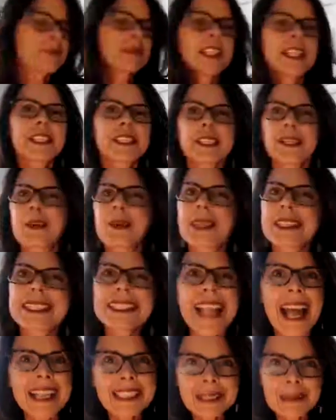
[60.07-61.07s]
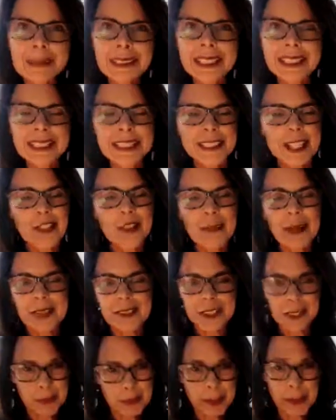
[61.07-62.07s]
So that's what this is all about.
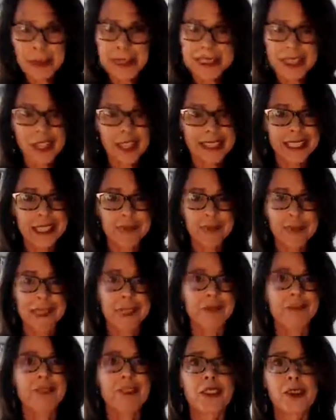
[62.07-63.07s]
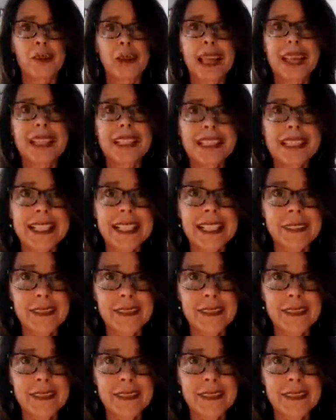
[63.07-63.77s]
So we're going to be talking about a variety of